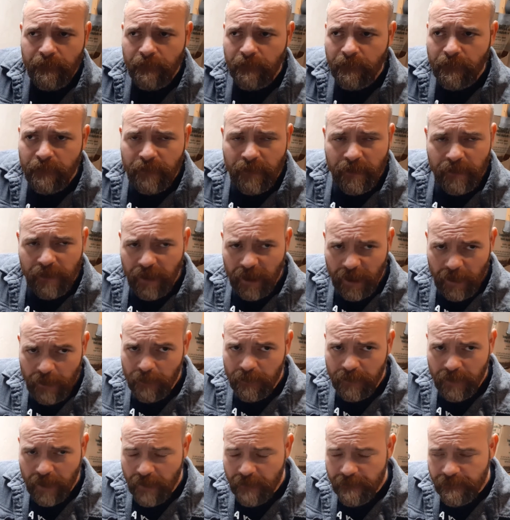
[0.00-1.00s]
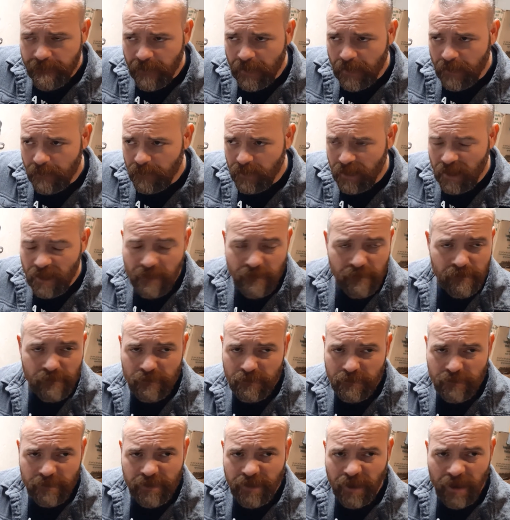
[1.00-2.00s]
the leader of that family
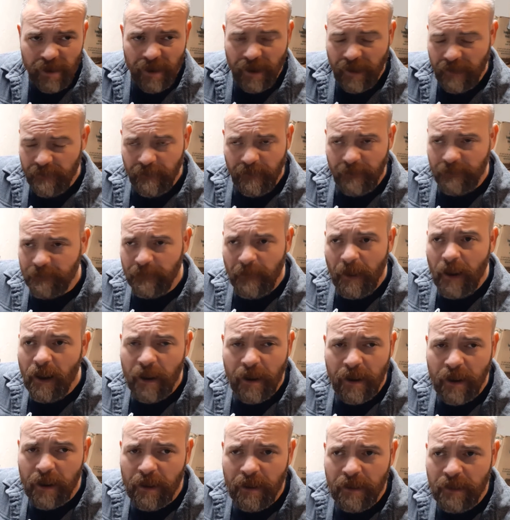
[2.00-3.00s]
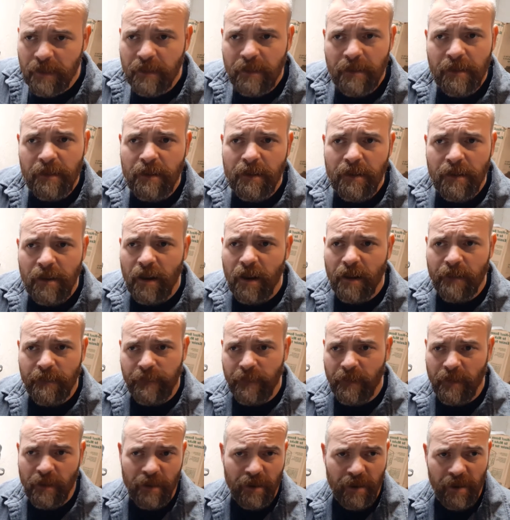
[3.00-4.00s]
shouldn't give a fuck if
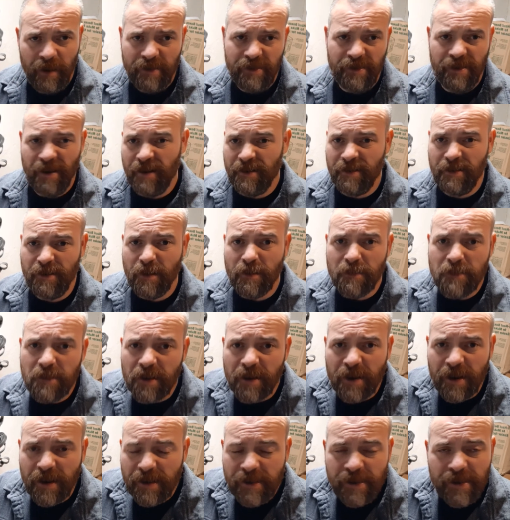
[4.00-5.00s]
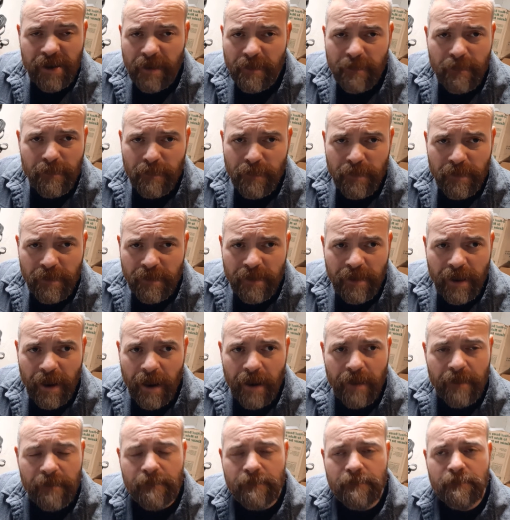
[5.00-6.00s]
it's not socially acceptable or not.